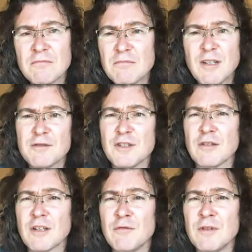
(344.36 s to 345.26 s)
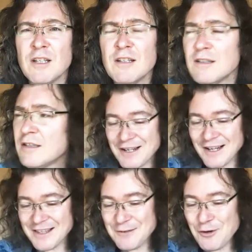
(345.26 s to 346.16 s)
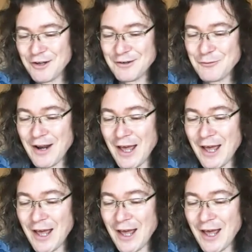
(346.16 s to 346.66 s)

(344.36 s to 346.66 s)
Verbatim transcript: I was okay with that. I think what